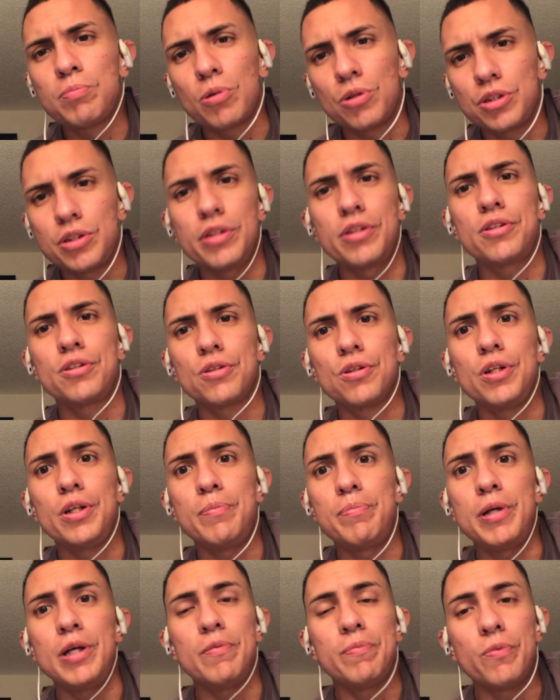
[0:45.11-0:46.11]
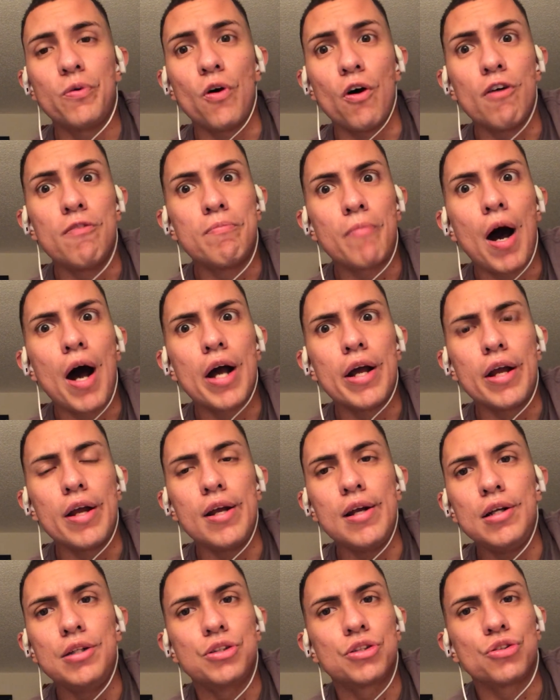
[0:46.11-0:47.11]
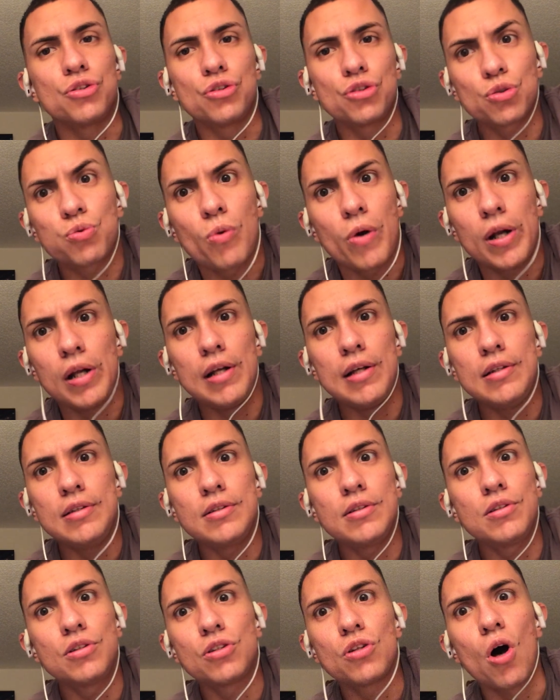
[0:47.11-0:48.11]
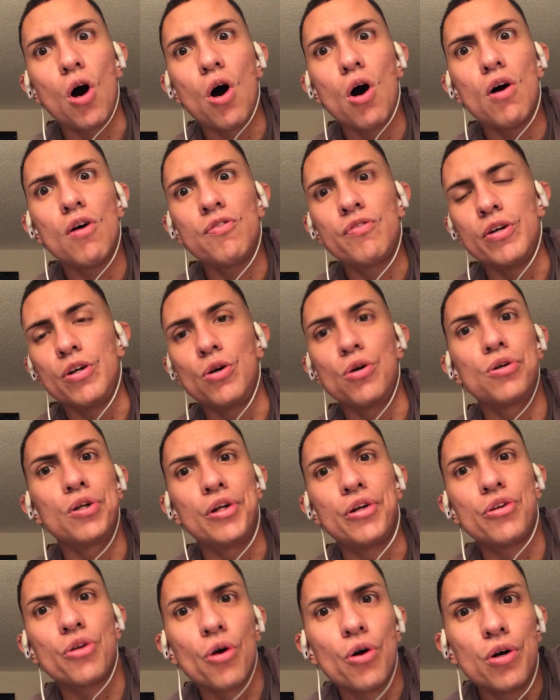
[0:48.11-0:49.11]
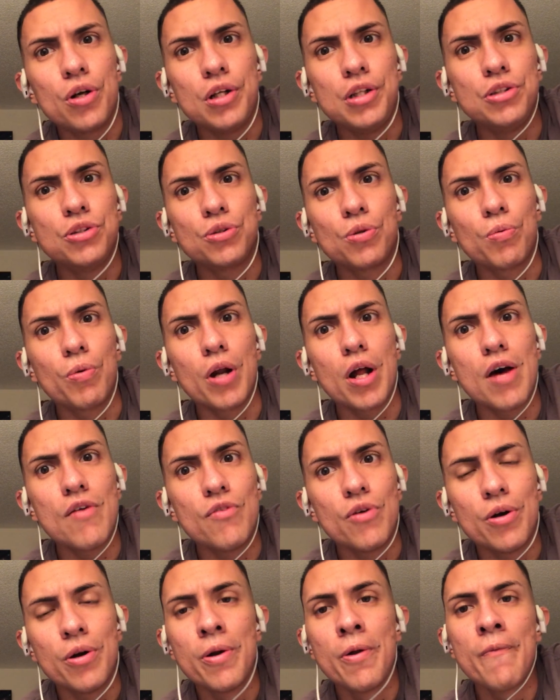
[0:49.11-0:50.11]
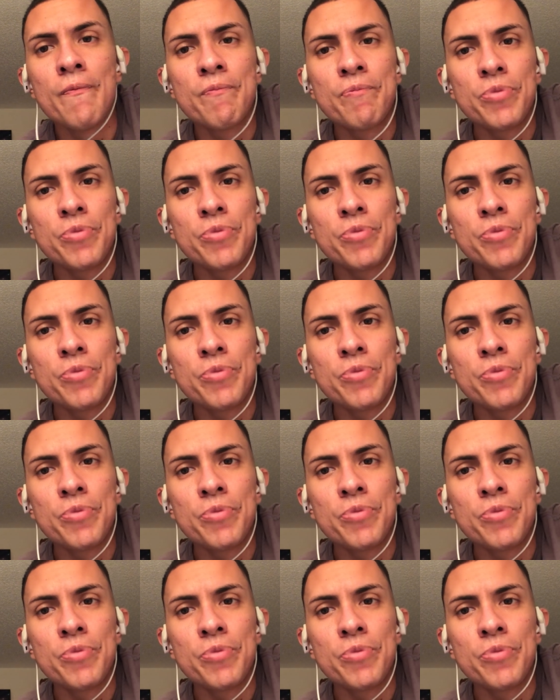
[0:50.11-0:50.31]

particularly people of my age and their 20s and stuff and early 30s or whatever